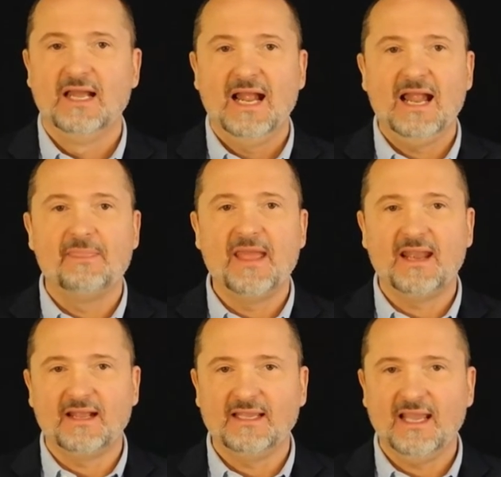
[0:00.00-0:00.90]
and then
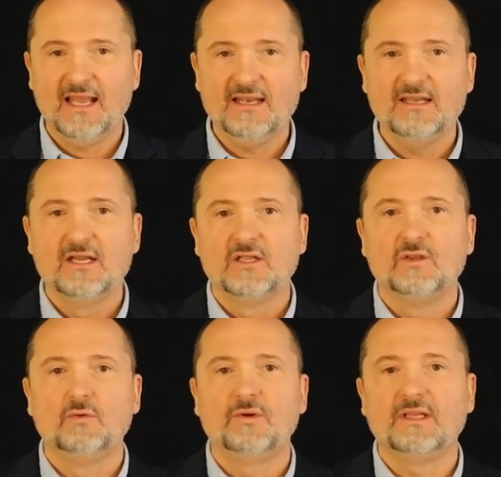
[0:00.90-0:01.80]
again
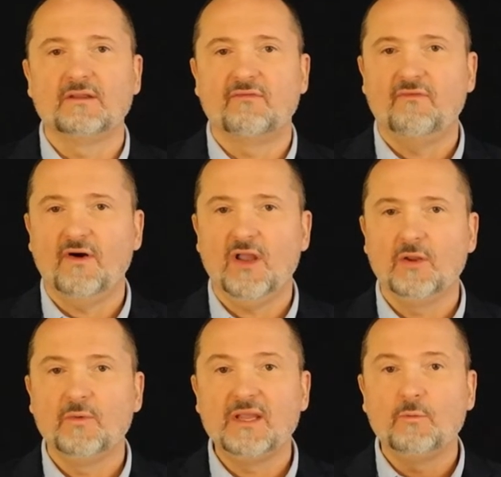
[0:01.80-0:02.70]
during the
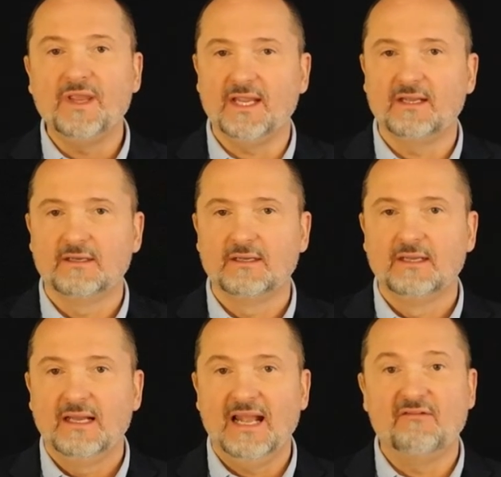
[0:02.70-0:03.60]
following week,
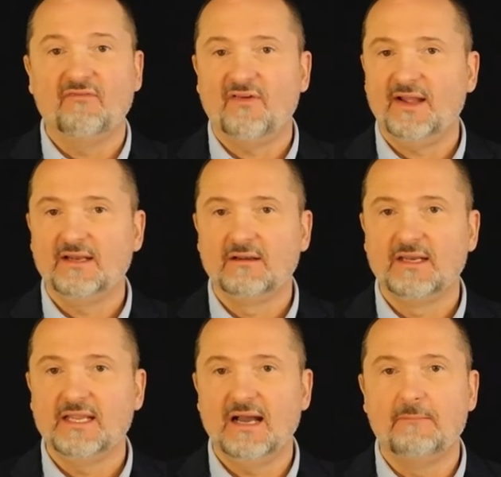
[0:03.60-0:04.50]
and
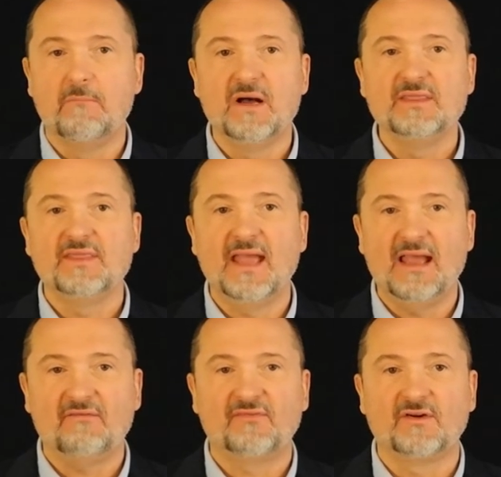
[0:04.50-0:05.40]
finally a month
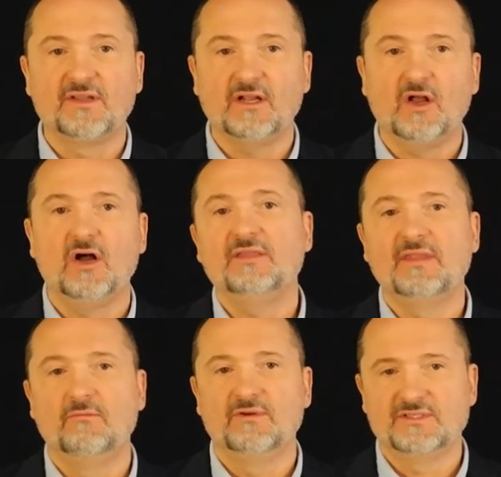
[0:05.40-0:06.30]
after the
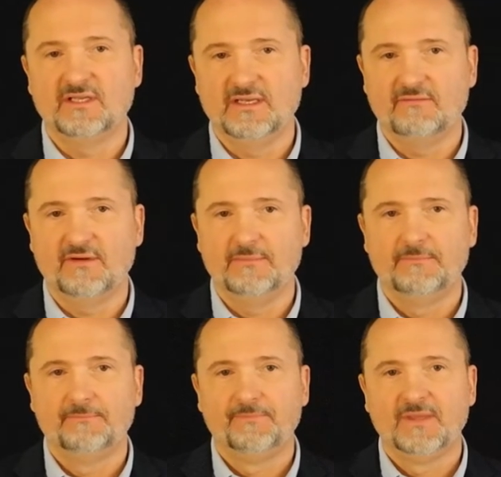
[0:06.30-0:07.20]
content was delivered.
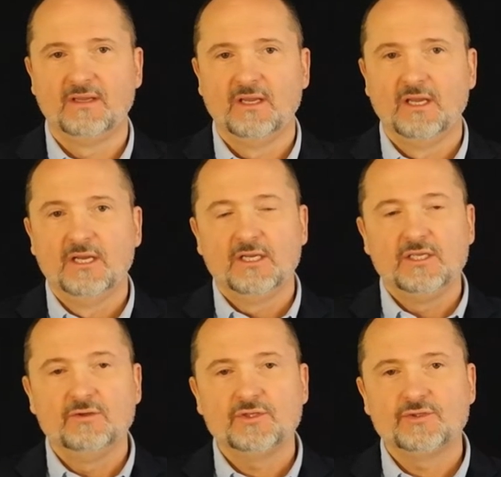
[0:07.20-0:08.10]

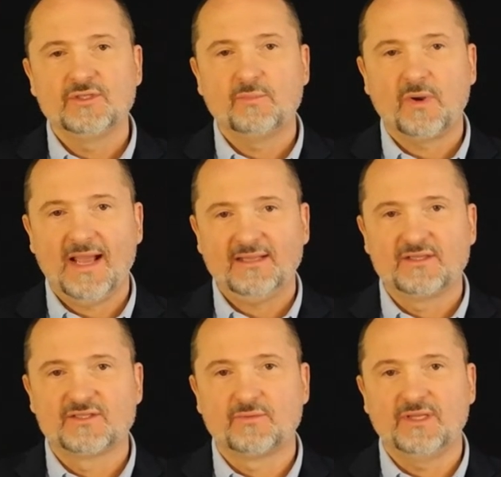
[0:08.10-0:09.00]
You should
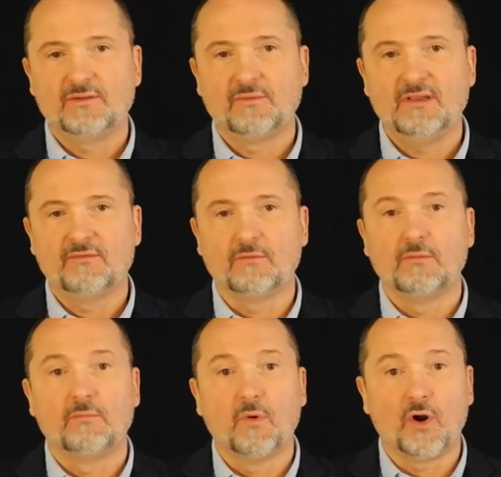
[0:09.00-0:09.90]
practice retrieval
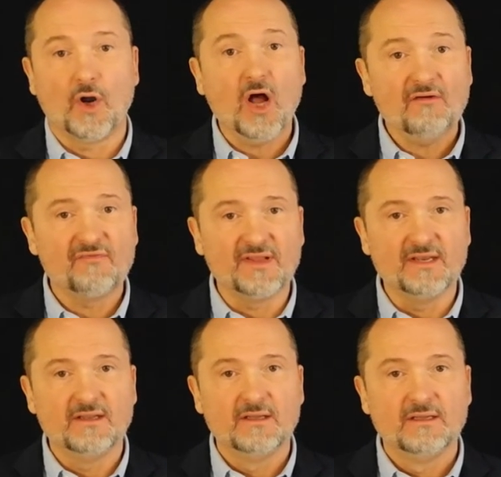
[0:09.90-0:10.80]
more often
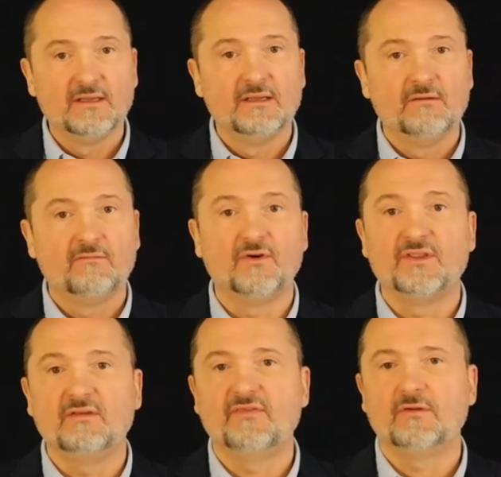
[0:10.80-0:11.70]
for
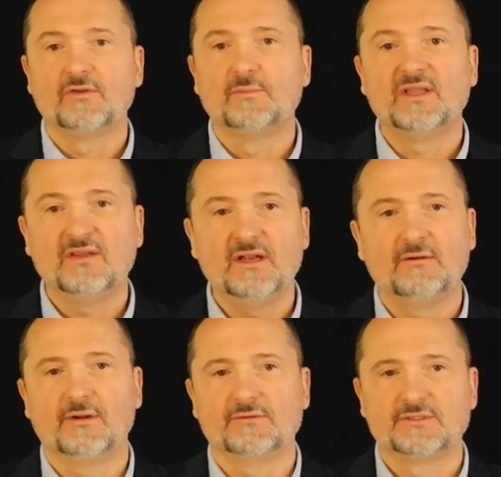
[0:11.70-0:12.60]
difficult
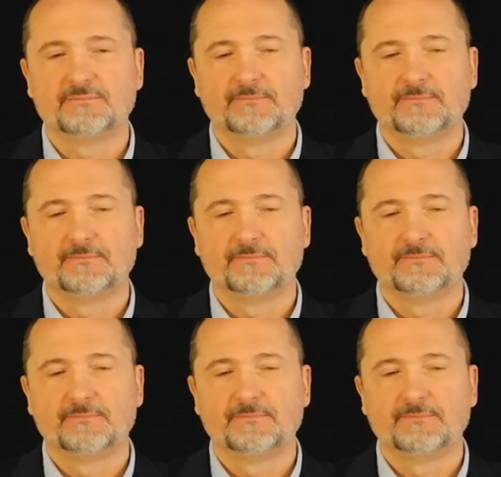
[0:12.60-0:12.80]
materials.